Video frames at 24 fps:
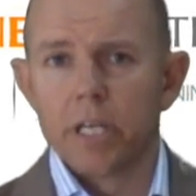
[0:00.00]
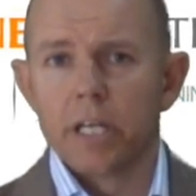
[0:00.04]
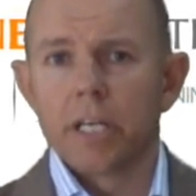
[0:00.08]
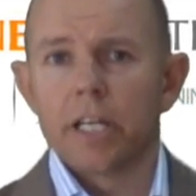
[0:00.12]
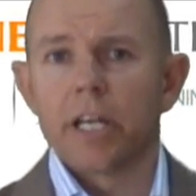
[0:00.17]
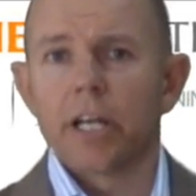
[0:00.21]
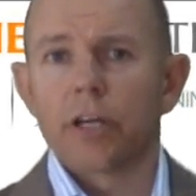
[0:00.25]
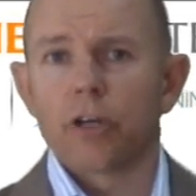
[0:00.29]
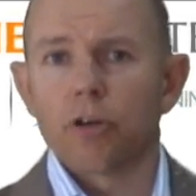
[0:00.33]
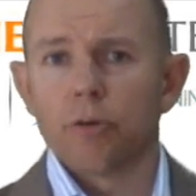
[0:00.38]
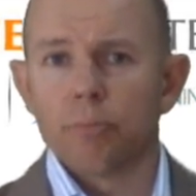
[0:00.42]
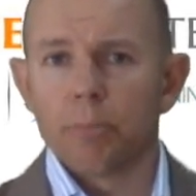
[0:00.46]

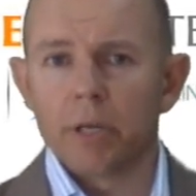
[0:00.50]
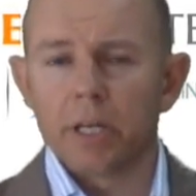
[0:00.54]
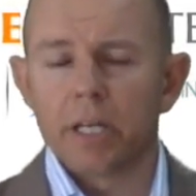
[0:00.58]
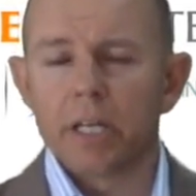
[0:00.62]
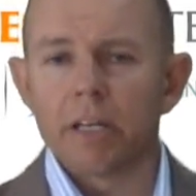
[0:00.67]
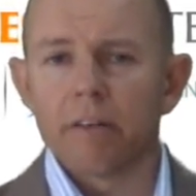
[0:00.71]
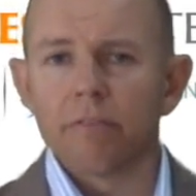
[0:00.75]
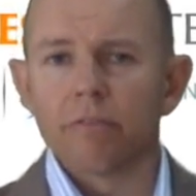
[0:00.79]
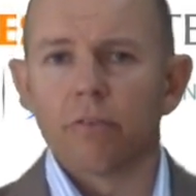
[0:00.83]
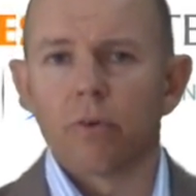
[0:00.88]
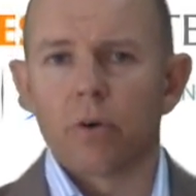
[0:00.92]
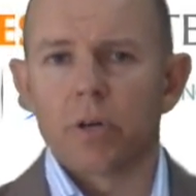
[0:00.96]
It could be an
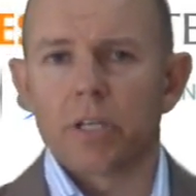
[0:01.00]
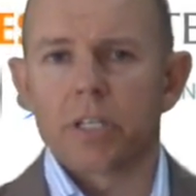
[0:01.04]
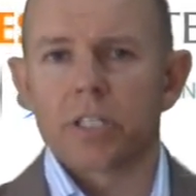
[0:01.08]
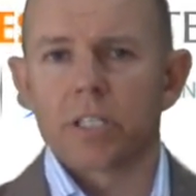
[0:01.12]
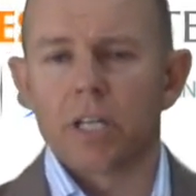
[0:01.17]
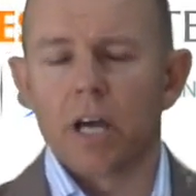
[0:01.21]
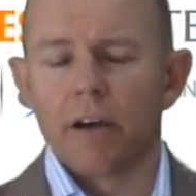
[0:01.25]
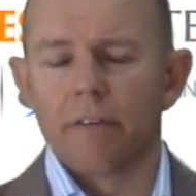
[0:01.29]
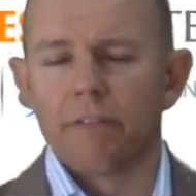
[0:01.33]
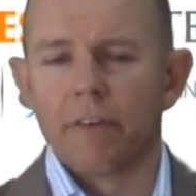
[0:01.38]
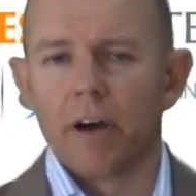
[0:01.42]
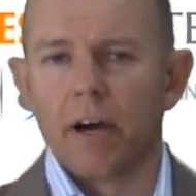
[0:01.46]
invoice
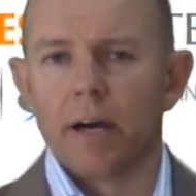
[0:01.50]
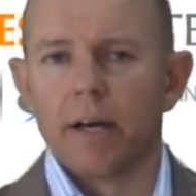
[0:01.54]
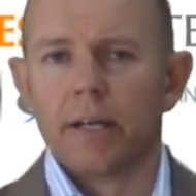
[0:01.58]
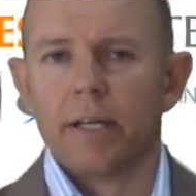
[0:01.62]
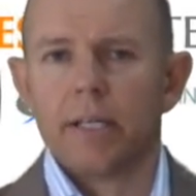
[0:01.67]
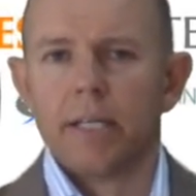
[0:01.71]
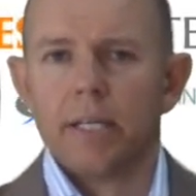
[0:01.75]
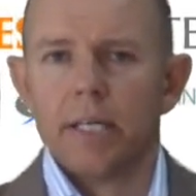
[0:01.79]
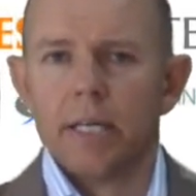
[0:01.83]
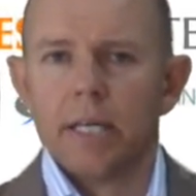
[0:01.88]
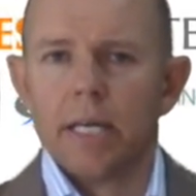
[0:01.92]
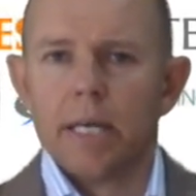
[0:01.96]
stuffer.
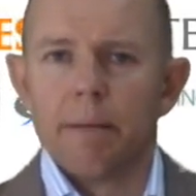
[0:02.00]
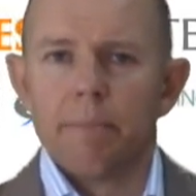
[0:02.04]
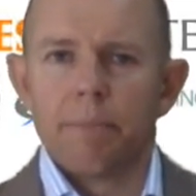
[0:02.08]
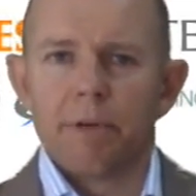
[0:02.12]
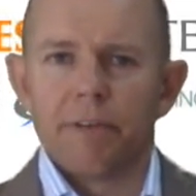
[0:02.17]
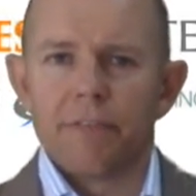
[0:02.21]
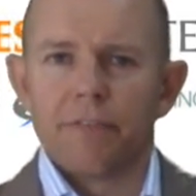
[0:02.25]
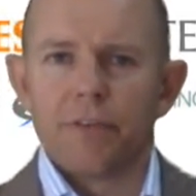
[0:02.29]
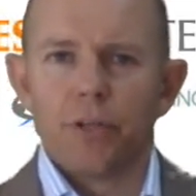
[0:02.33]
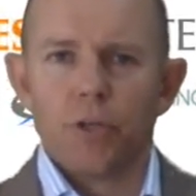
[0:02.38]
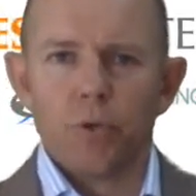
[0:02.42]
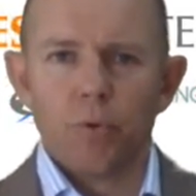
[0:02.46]
But
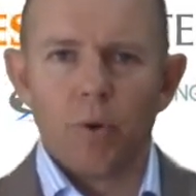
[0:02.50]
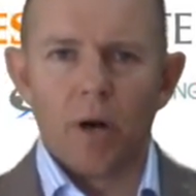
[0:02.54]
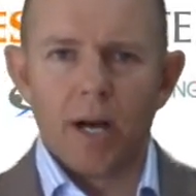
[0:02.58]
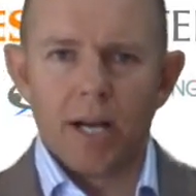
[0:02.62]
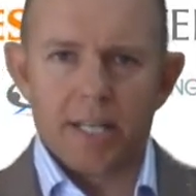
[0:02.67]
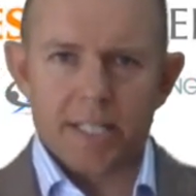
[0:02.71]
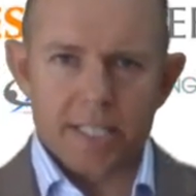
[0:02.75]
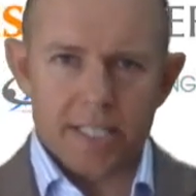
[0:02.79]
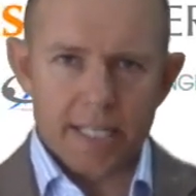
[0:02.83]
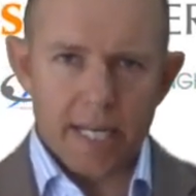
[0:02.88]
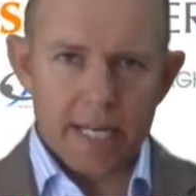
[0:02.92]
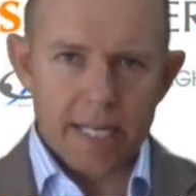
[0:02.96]
if you
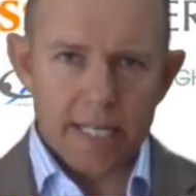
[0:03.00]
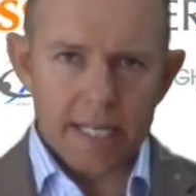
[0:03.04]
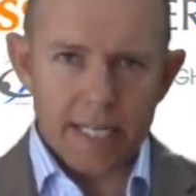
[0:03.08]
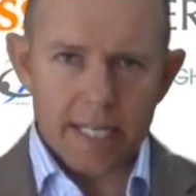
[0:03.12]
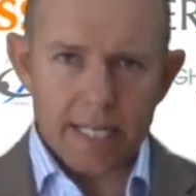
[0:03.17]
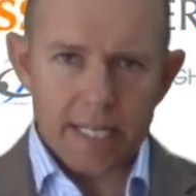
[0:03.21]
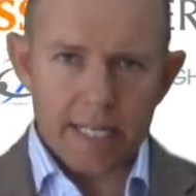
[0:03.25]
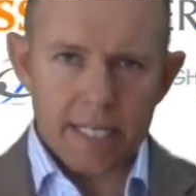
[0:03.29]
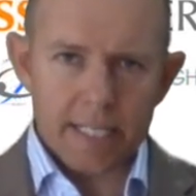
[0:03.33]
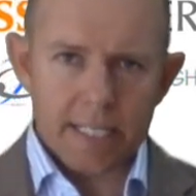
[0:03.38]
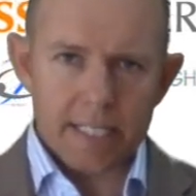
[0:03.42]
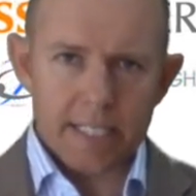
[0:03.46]
are
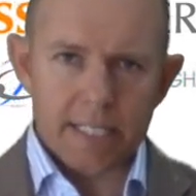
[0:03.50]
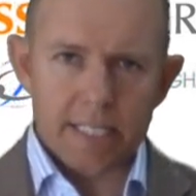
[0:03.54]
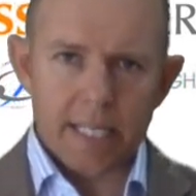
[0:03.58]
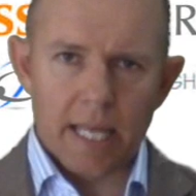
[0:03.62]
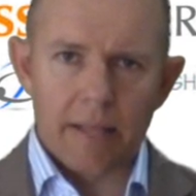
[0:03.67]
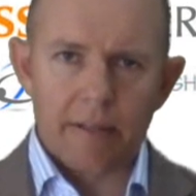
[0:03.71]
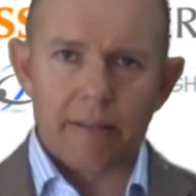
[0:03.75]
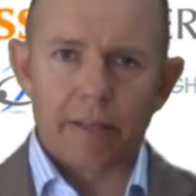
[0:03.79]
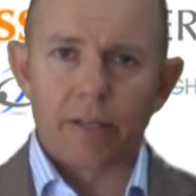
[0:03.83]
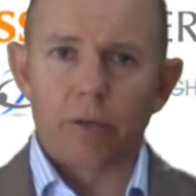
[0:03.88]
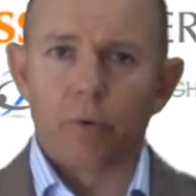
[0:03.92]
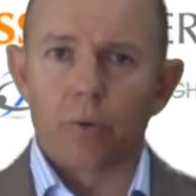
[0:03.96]
sending
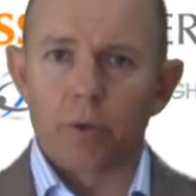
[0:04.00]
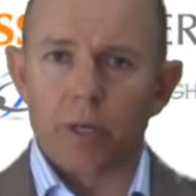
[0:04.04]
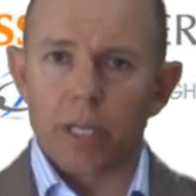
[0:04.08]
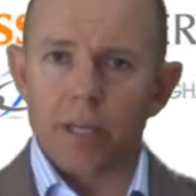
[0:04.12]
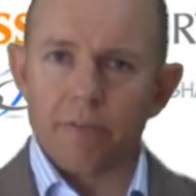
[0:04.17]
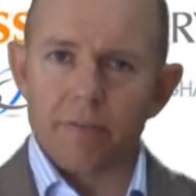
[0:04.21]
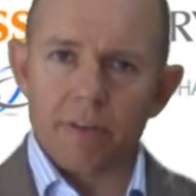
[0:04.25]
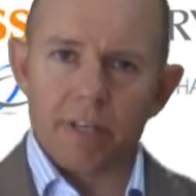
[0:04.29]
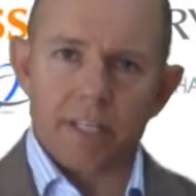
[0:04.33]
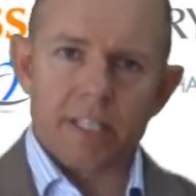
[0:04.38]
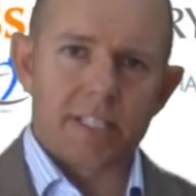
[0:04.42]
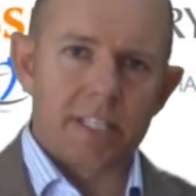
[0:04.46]
something or
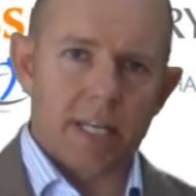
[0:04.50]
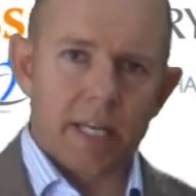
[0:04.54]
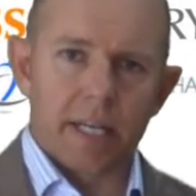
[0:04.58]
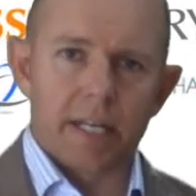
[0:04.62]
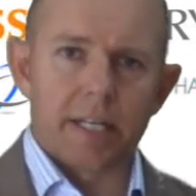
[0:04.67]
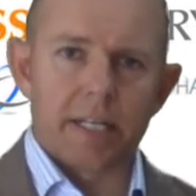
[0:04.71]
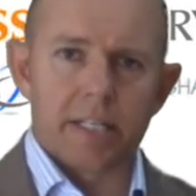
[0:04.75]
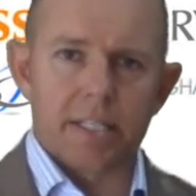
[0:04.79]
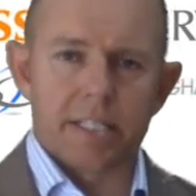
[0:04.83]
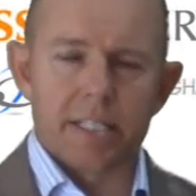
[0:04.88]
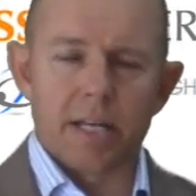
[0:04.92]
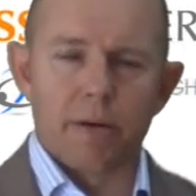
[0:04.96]
giving
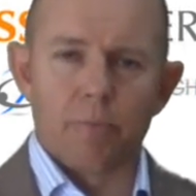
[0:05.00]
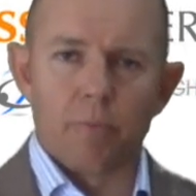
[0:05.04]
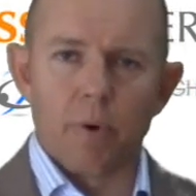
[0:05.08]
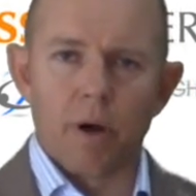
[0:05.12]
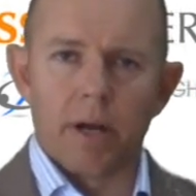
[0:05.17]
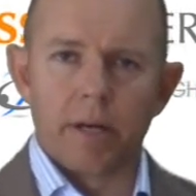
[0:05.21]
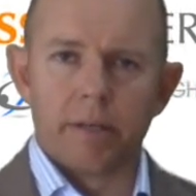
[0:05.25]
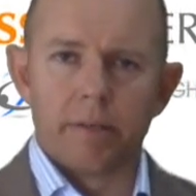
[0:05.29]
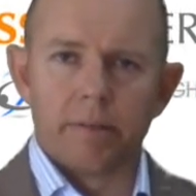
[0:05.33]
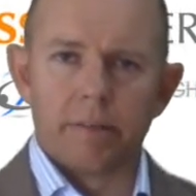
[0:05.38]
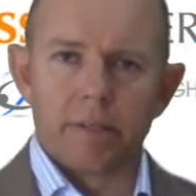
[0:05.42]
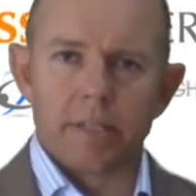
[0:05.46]
something to
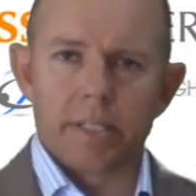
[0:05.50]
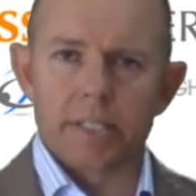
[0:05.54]
someone,